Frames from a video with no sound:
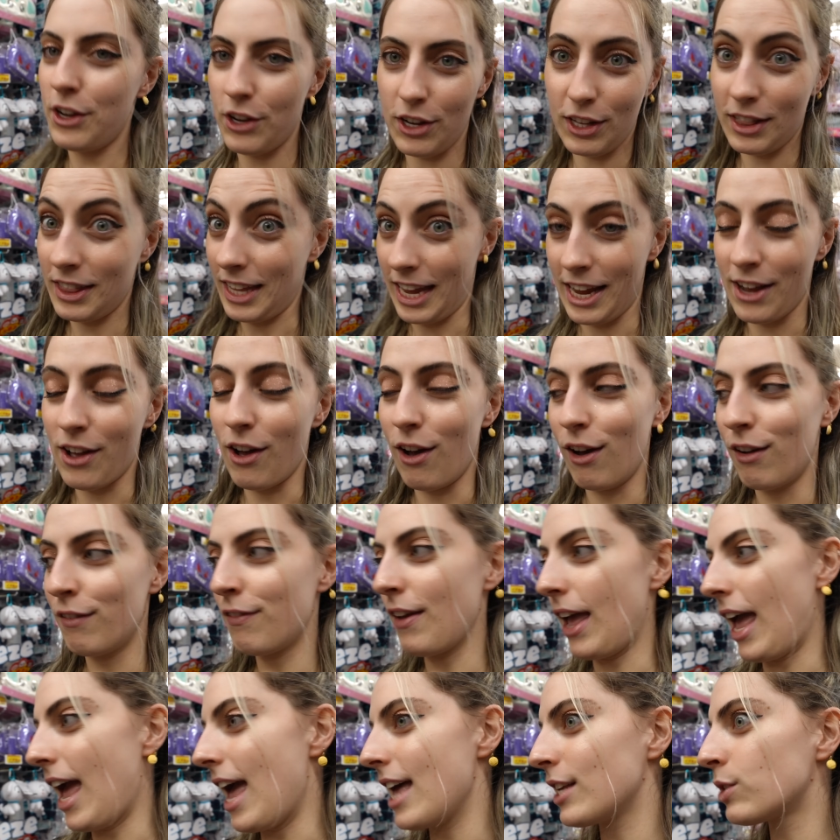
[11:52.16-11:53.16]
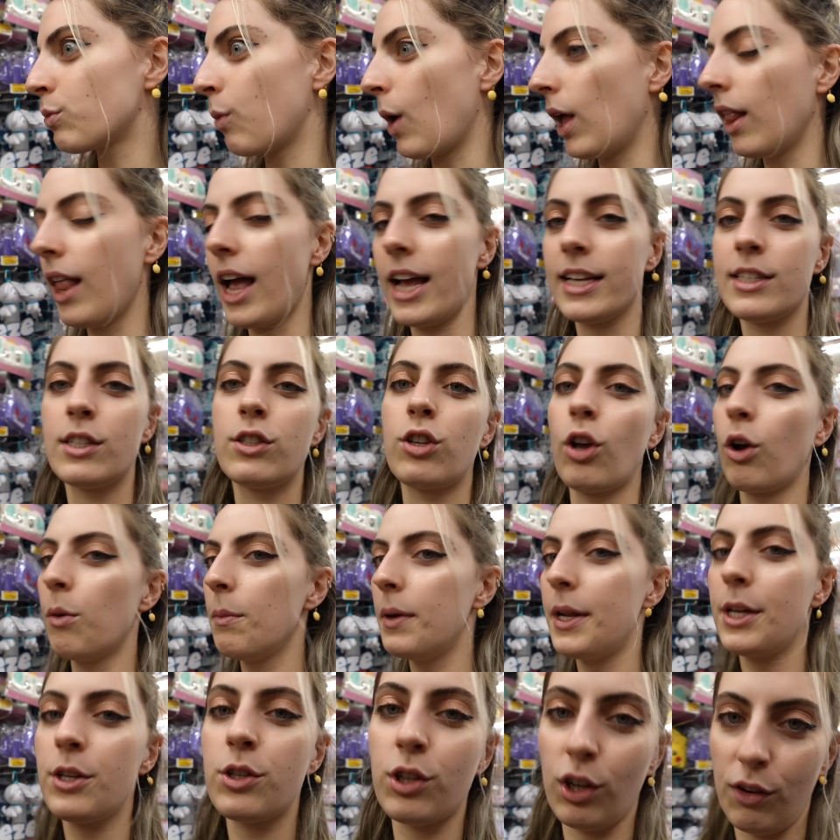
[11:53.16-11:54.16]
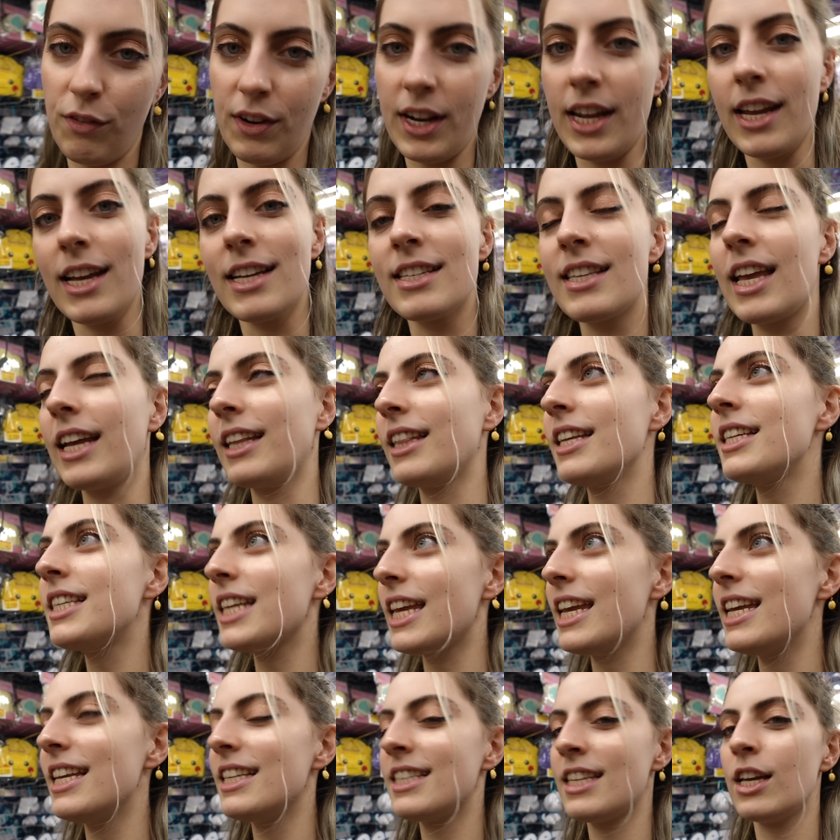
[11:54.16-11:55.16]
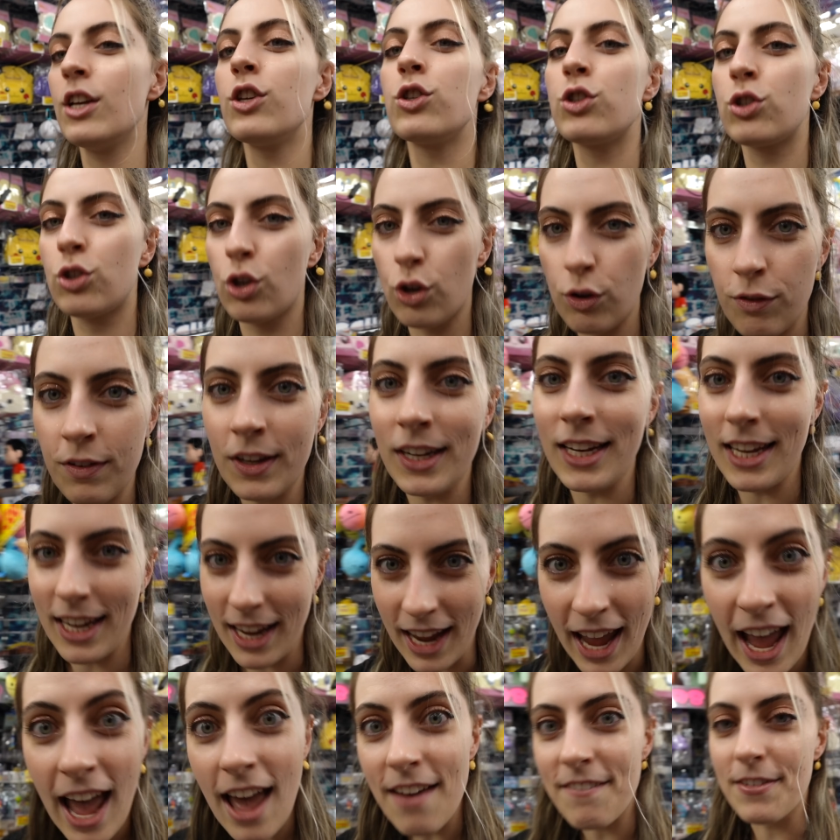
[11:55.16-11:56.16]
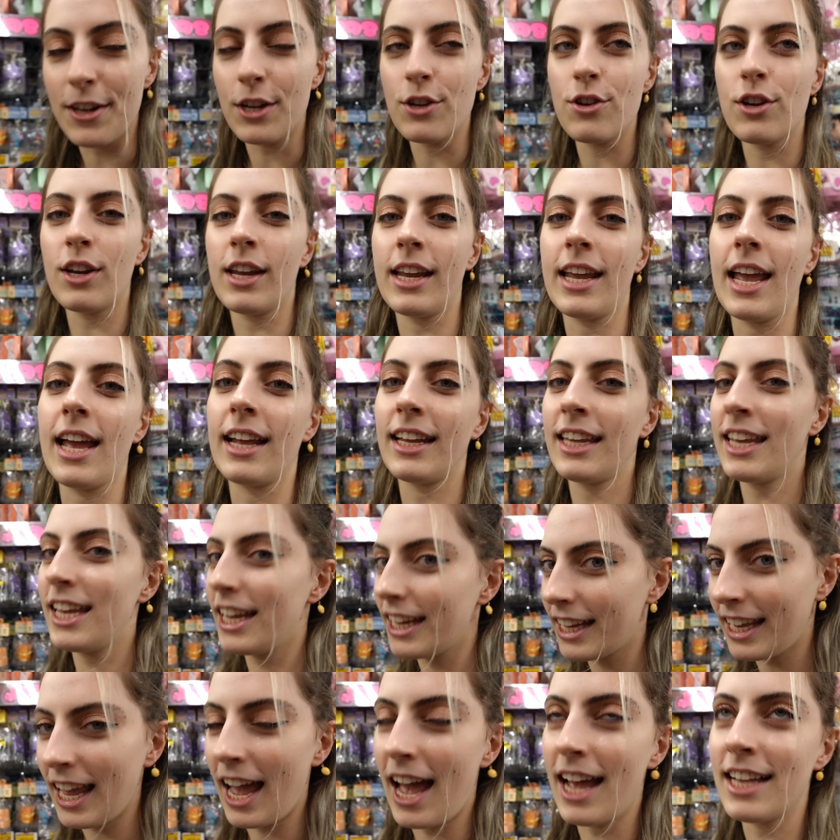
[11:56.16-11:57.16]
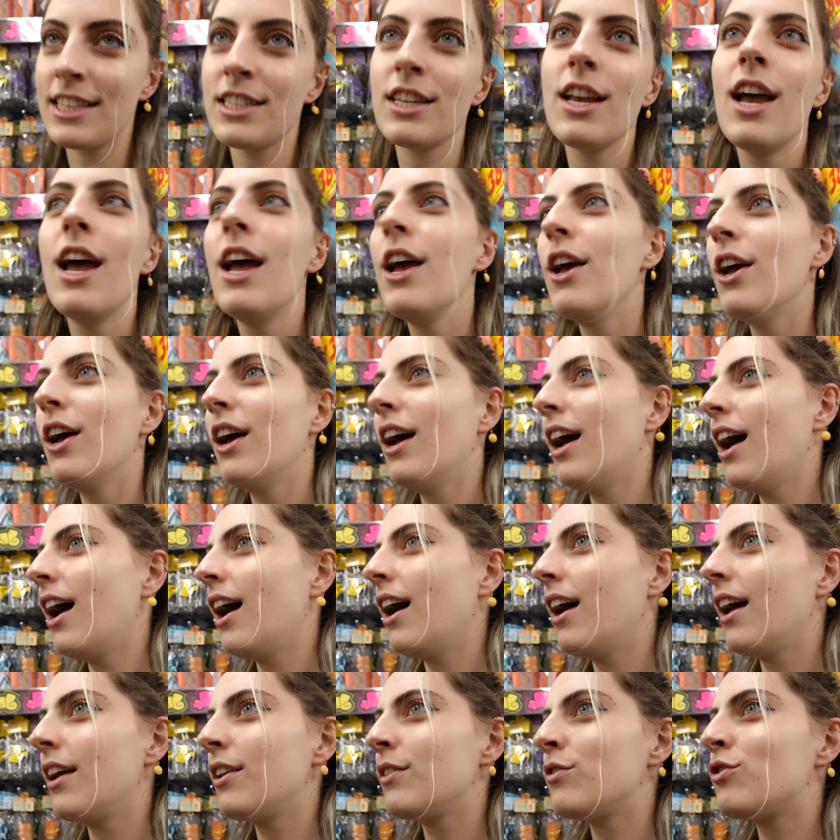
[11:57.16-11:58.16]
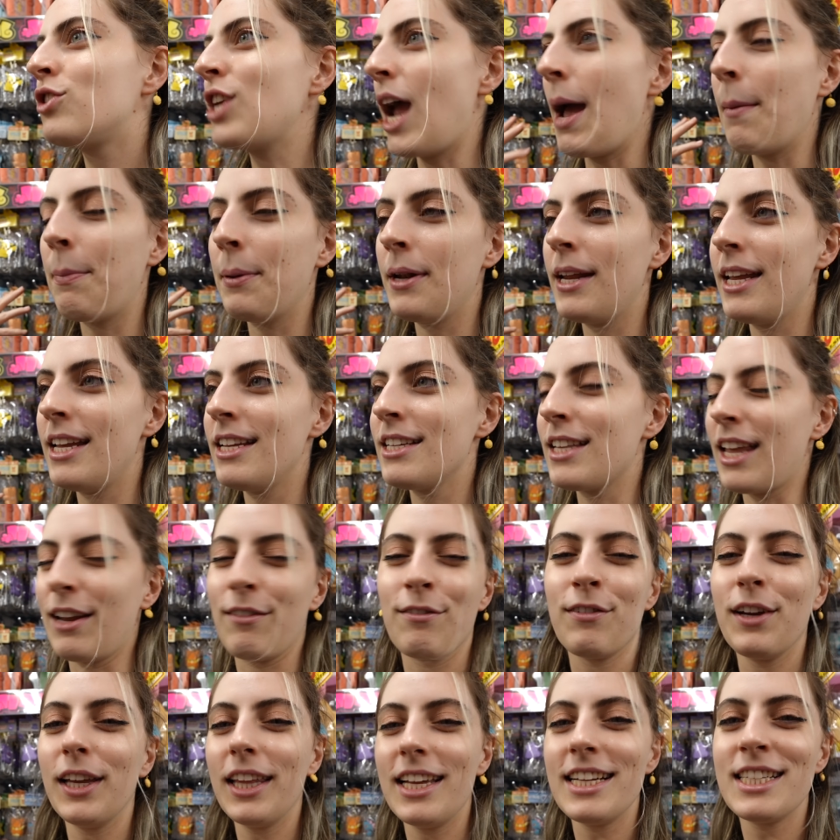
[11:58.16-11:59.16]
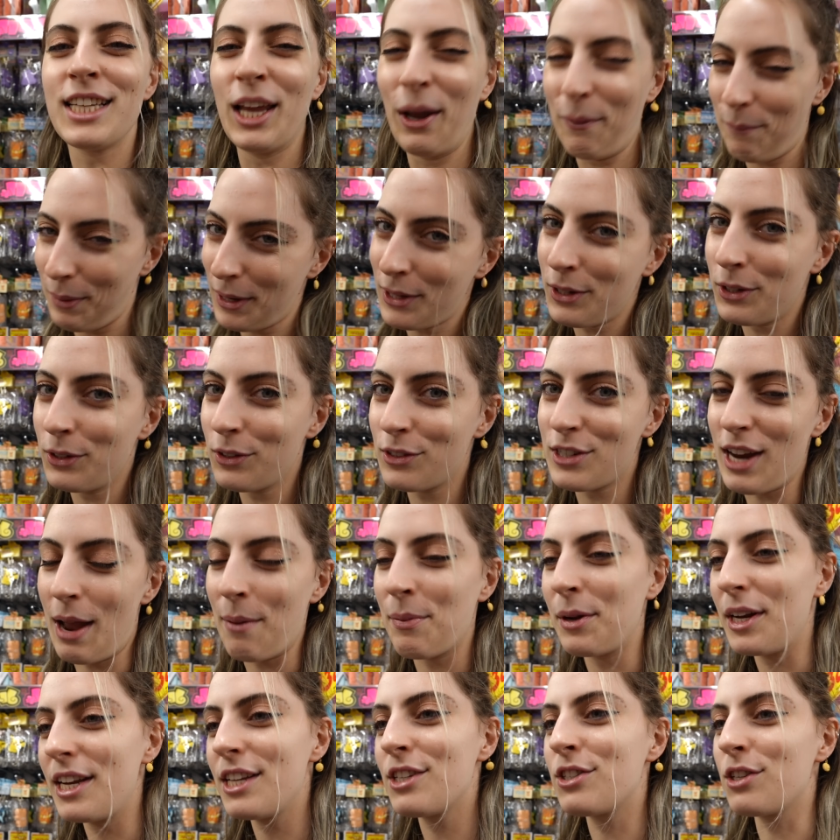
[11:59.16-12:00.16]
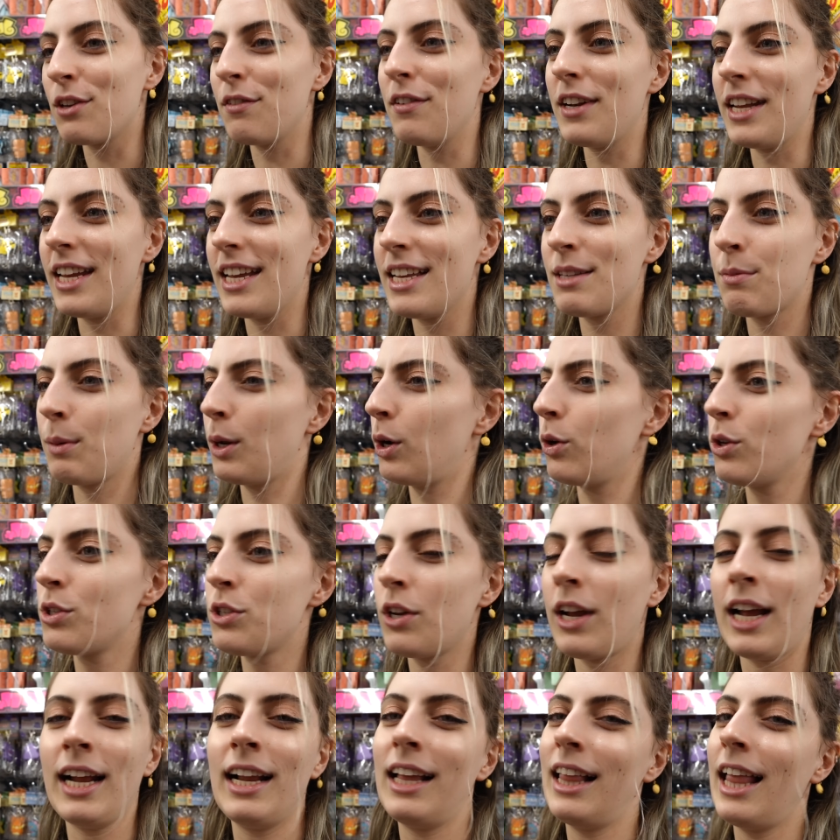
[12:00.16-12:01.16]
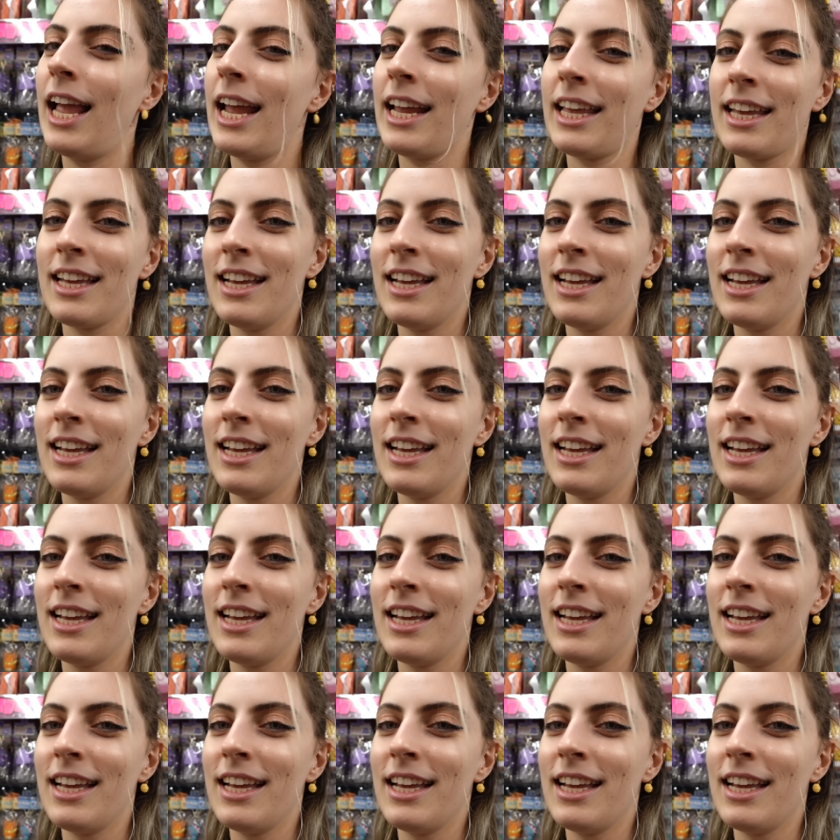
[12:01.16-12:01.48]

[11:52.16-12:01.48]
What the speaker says: you can think of, as well as so many souvenirs. Like, this is souvenir heaven. You can get Kit Kats, Japanese, like really typical Japanese souvenirs, but also kind of like